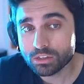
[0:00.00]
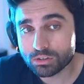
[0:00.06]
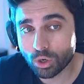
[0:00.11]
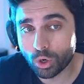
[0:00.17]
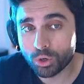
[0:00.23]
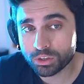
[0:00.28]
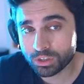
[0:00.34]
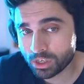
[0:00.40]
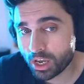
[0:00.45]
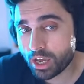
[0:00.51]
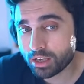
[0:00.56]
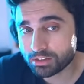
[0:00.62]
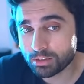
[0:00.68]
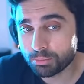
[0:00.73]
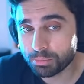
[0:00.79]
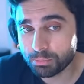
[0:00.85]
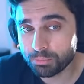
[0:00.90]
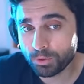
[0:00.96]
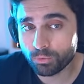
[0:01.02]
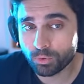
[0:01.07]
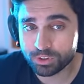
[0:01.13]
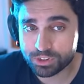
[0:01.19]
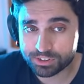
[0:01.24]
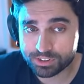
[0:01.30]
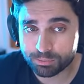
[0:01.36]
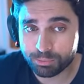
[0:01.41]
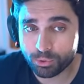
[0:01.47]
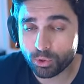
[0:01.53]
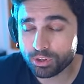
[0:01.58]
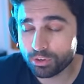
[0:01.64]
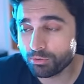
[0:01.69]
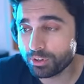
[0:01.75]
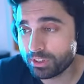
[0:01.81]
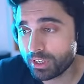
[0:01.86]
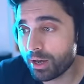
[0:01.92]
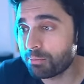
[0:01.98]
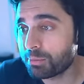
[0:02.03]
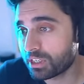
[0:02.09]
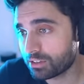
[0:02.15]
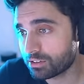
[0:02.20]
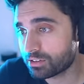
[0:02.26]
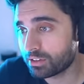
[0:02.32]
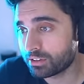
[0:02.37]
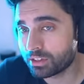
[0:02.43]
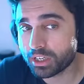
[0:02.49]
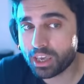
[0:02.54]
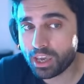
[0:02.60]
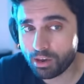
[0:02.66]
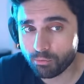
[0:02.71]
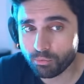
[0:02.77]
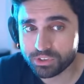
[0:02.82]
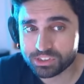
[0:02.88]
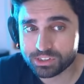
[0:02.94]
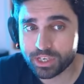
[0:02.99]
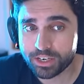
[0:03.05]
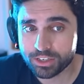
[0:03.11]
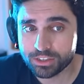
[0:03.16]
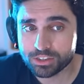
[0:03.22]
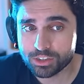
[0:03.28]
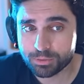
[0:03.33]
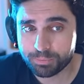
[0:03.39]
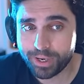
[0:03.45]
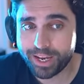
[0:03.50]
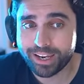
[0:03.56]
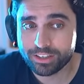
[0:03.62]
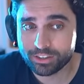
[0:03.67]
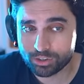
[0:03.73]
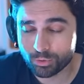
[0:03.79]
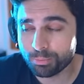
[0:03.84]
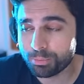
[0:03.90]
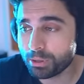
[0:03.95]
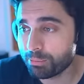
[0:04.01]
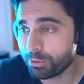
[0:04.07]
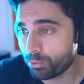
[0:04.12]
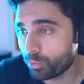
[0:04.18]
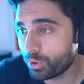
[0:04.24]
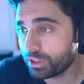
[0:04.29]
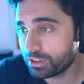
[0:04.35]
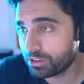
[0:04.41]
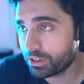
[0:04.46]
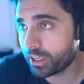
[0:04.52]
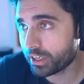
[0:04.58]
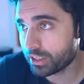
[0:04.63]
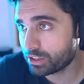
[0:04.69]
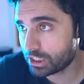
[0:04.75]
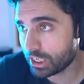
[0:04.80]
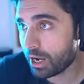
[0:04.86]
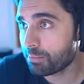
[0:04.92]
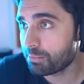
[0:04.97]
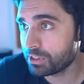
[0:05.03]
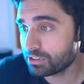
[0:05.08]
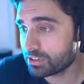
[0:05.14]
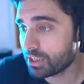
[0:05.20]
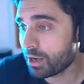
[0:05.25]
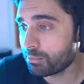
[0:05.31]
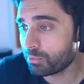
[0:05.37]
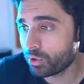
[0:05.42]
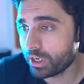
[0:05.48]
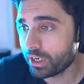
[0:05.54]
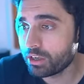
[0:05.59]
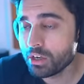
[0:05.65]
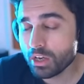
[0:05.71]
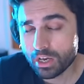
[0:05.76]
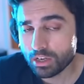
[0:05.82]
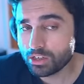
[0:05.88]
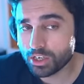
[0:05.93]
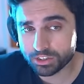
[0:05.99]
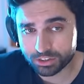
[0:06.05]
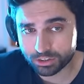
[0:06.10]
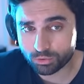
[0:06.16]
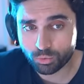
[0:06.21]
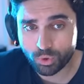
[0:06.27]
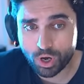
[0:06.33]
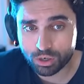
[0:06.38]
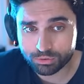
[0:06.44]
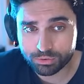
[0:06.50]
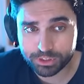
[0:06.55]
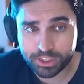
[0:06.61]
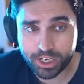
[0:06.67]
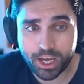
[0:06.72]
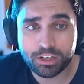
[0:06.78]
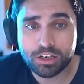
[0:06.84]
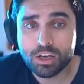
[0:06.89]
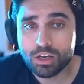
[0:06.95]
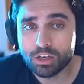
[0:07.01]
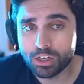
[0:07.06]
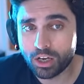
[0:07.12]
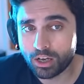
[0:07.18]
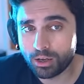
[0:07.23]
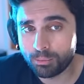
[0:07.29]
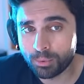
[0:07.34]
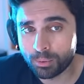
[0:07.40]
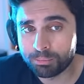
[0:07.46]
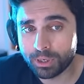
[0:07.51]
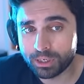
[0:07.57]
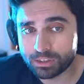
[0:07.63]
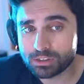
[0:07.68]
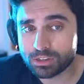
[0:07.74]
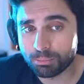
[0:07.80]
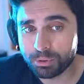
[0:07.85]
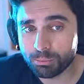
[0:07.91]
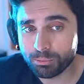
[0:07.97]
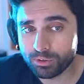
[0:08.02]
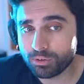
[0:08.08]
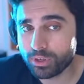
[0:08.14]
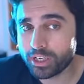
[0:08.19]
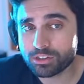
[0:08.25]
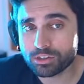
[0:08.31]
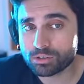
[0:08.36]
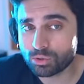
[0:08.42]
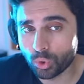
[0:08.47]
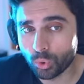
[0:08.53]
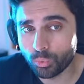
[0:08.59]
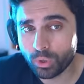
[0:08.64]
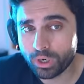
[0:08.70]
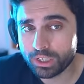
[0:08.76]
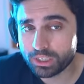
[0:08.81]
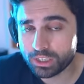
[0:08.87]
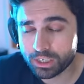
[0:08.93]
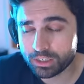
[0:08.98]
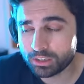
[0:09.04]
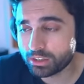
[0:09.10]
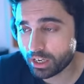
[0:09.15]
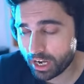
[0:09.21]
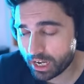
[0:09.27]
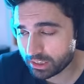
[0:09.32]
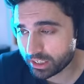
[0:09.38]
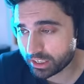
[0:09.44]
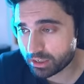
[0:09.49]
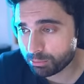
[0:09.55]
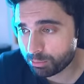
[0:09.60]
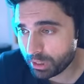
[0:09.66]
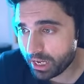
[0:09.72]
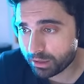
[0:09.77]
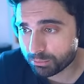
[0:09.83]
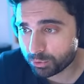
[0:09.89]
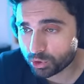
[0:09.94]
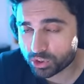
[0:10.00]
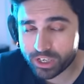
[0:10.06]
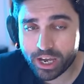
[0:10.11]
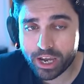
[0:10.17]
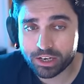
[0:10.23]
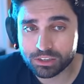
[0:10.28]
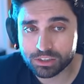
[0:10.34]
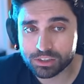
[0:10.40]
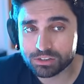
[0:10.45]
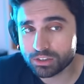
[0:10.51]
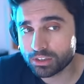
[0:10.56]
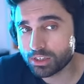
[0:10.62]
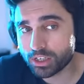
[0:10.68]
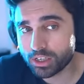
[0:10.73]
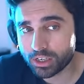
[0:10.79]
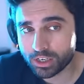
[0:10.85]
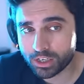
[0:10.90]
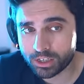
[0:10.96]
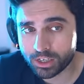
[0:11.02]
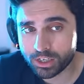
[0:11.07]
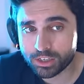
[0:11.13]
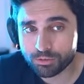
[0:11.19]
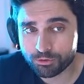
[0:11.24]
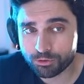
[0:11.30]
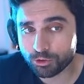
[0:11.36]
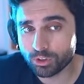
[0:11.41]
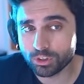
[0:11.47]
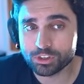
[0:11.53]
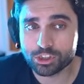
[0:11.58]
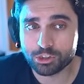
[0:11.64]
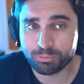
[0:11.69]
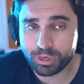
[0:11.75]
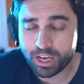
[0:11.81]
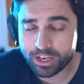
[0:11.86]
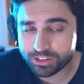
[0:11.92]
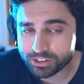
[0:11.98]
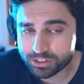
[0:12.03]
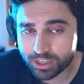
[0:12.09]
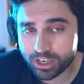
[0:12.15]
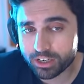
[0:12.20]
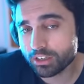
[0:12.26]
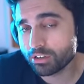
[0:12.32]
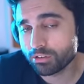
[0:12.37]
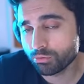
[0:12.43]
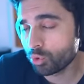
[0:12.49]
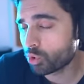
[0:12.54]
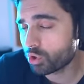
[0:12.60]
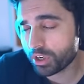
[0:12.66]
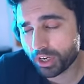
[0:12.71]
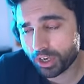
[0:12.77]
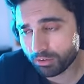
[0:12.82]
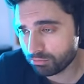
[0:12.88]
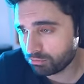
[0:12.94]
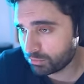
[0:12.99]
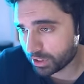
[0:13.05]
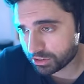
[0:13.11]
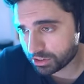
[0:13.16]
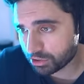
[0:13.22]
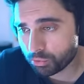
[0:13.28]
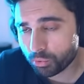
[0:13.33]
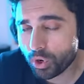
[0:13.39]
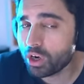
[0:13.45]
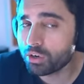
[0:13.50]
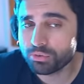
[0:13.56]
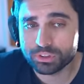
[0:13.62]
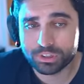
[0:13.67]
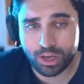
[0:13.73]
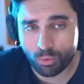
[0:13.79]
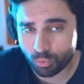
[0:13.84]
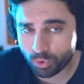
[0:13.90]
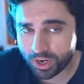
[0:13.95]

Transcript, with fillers: So yeah, some people were disappointed with that because the game was set in Japan, so people wanted like a Japanese samurai. Nothing wrong with that, uh, but, but, some people are like, so what? It, they had like a black protagonist in a in a feudal Japan setting. Okay, nothing wrong with that.